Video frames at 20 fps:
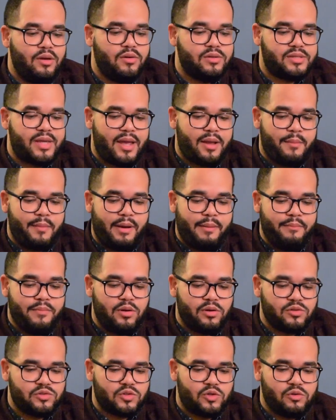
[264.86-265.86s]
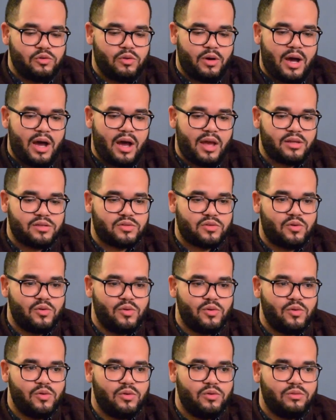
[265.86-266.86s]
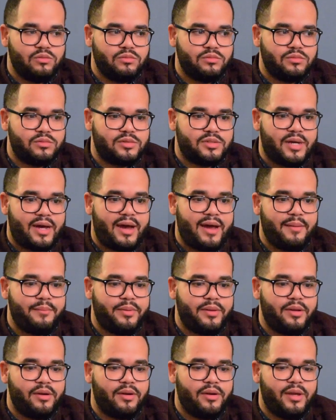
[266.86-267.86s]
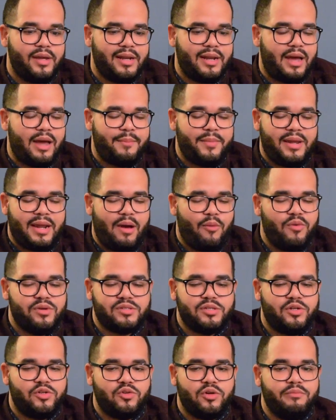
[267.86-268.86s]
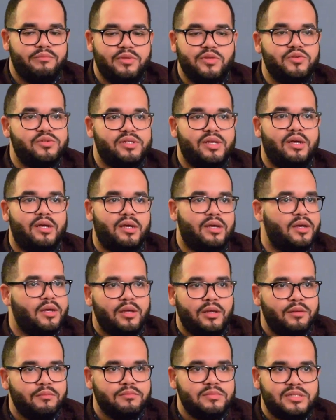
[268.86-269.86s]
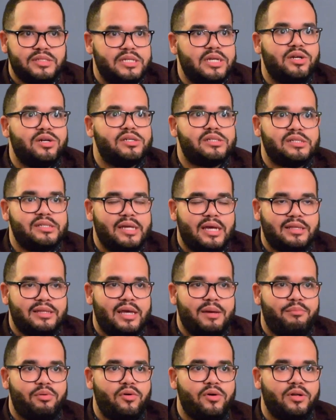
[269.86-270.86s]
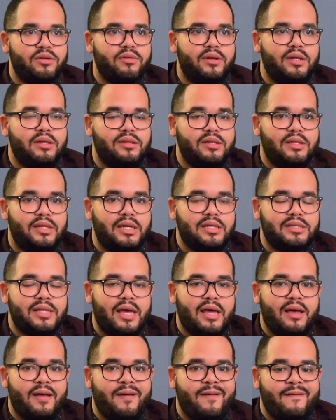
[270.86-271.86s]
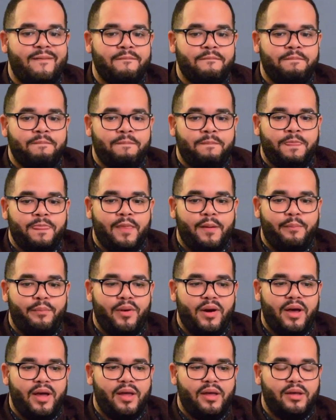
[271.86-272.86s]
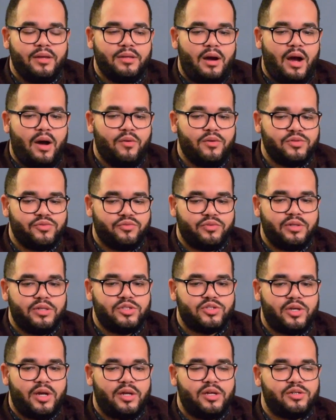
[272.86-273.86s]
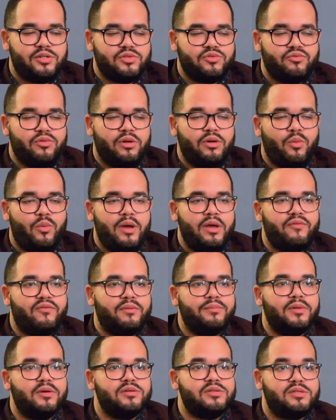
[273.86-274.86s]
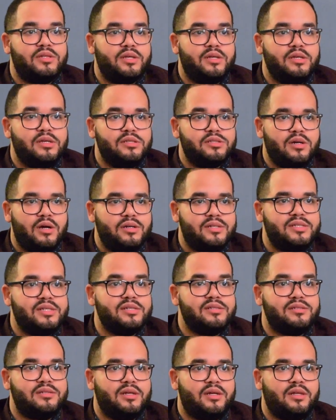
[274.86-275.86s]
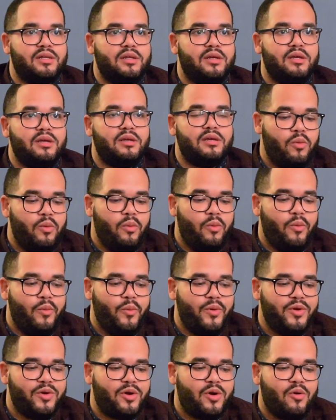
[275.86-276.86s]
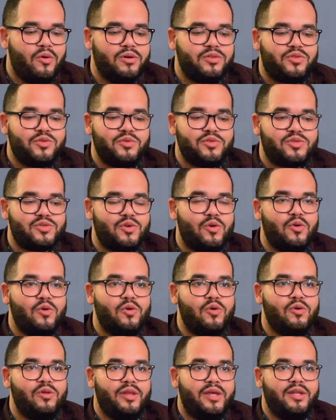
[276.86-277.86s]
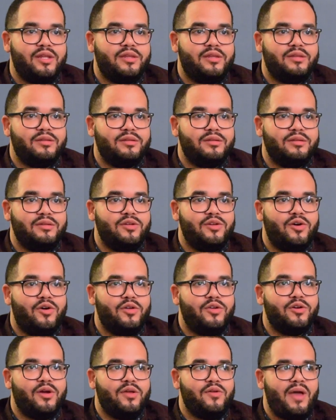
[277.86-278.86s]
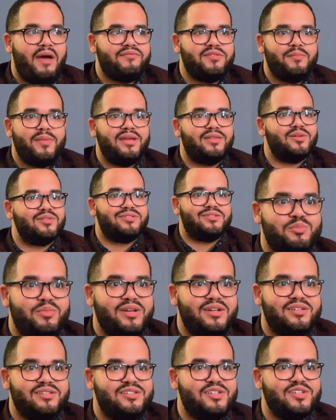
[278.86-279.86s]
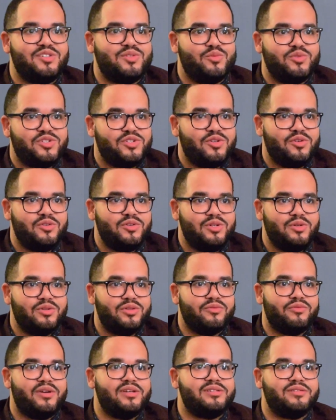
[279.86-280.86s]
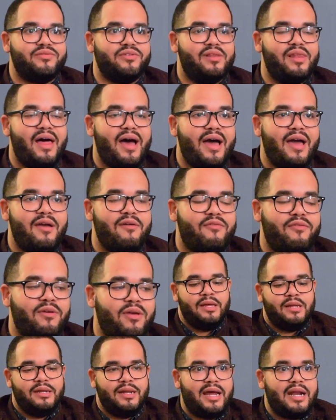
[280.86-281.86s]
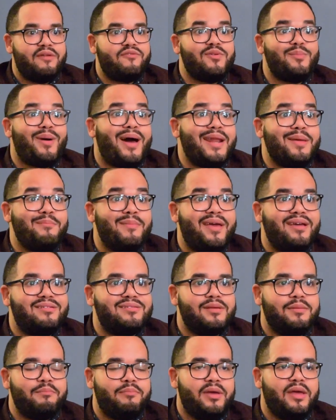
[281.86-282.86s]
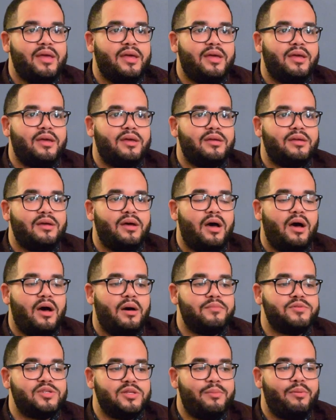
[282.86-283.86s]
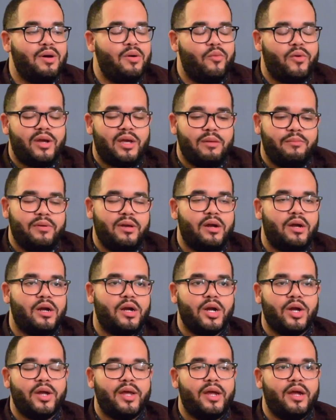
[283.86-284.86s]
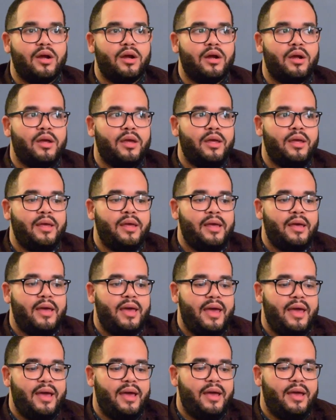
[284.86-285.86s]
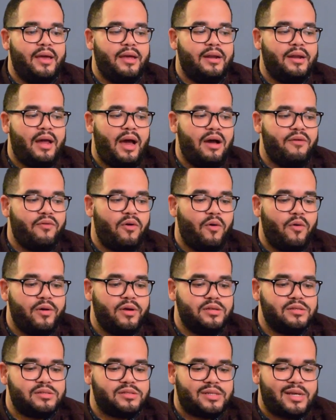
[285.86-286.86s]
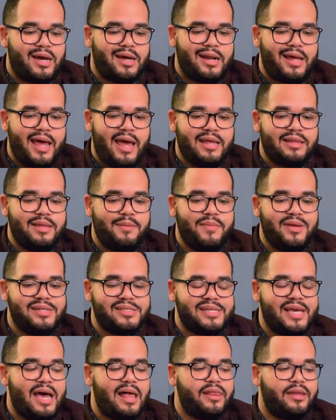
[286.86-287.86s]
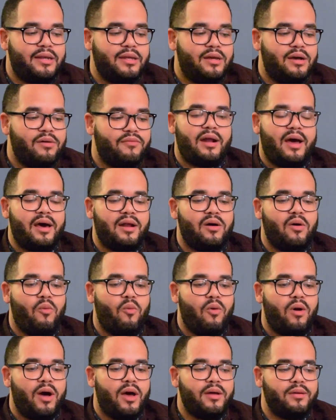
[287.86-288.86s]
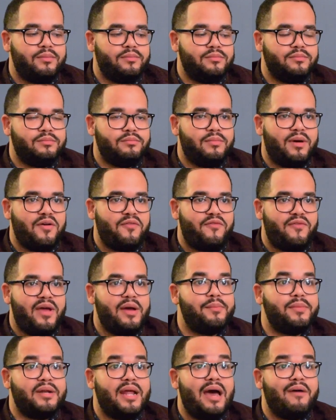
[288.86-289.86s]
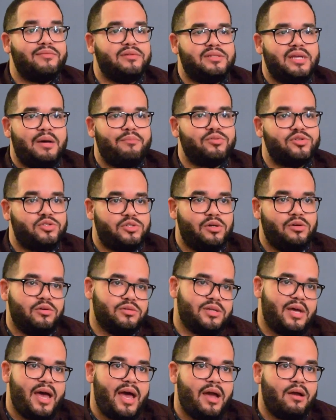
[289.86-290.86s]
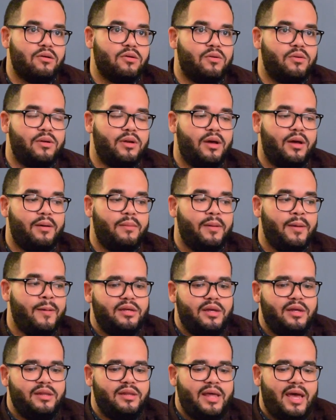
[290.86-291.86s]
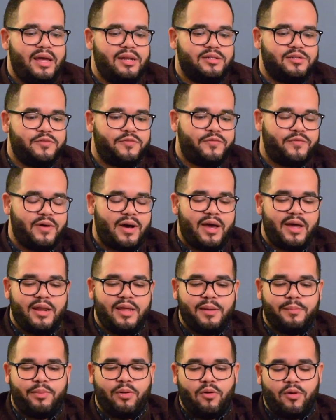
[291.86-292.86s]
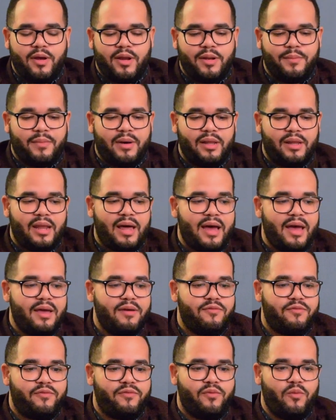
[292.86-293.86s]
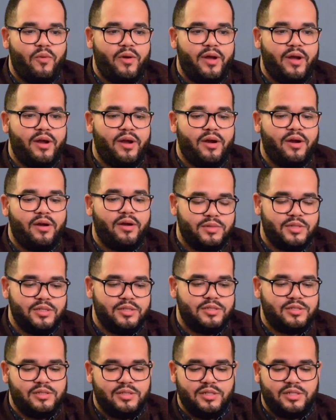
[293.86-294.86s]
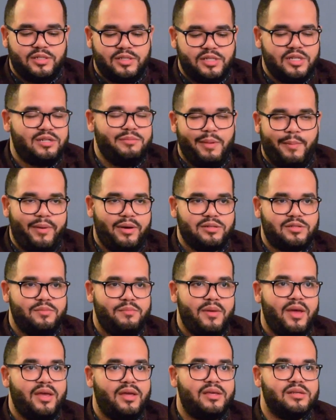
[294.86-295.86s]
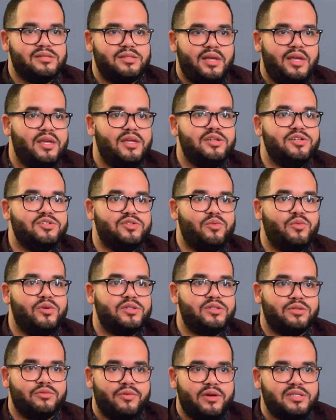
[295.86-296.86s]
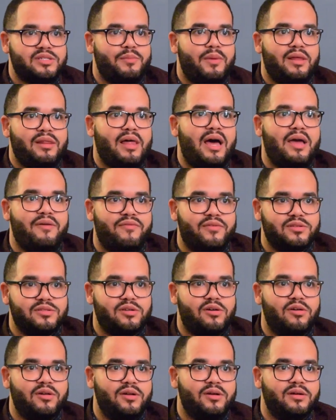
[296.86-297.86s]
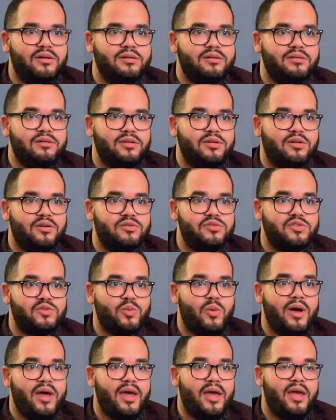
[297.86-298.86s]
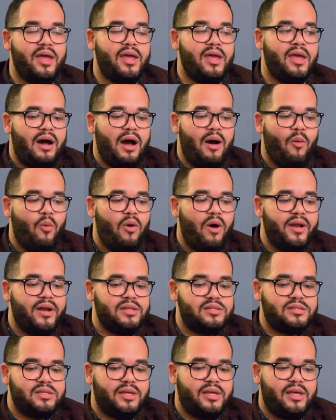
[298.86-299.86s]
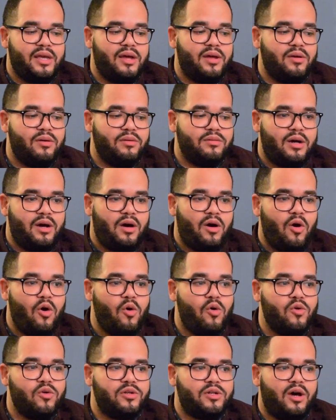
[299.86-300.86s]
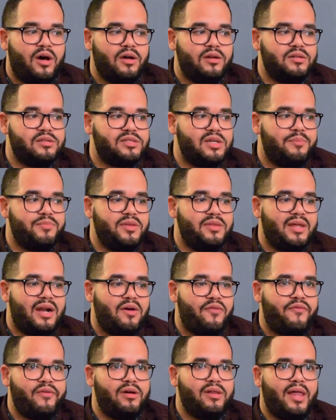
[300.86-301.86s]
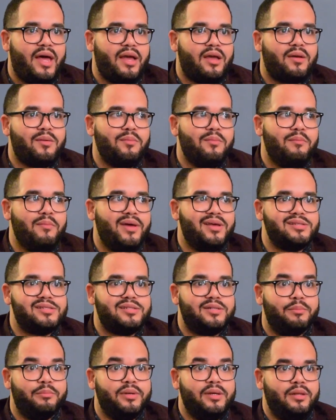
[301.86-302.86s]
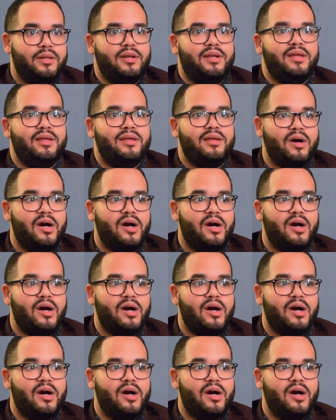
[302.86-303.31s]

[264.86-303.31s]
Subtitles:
It was like my middle school, high school time period. And I wasn't doing music seriously at that point or anything like that. But I was really trying to just run away from those things artistically. When you're going through school and you have to make those big decisions what you're going to do with the rest of your life. Not everybody makes it big to the point where it could be a career. And I've always kind of had the mentality of, I don't want my family to have the type of struggles I had growing up. In that defining point in my life where the decision I'm about to make is the hinge in which the rest of my life is going to, sway, I wanted to get a hold on to something that I felt like meant stability.